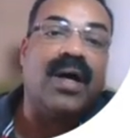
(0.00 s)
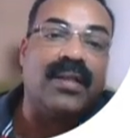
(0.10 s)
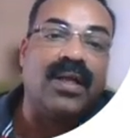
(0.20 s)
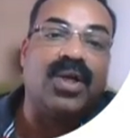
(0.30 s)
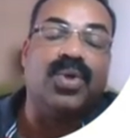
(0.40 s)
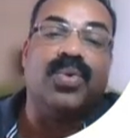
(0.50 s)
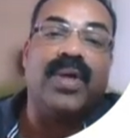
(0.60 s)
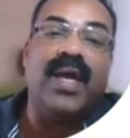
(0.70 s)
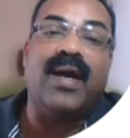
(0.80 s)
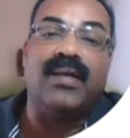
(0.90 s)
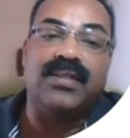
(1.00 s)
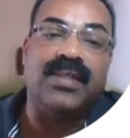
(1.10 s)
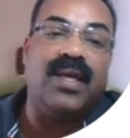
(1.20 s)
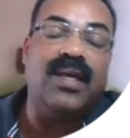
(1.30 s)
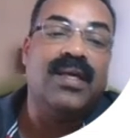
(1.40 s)
other two, A and
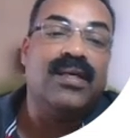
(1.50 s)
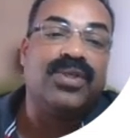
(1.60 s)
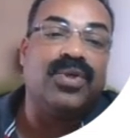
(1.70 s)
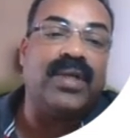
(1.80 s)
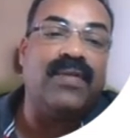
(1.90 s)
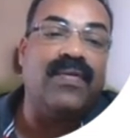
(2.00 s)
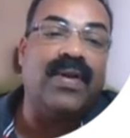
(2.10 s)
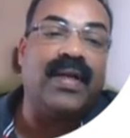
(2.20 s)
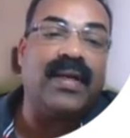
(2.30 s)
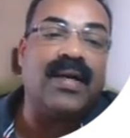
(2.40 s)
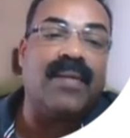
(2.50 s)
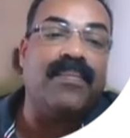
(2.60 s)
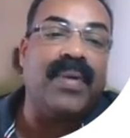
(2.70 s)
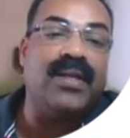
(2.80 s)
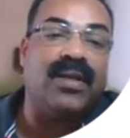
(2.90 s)
C, so that we will get a
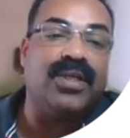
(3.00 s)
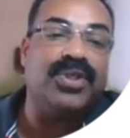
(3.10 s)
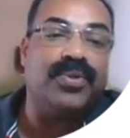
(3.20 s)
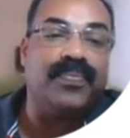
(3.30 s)
combined ratio.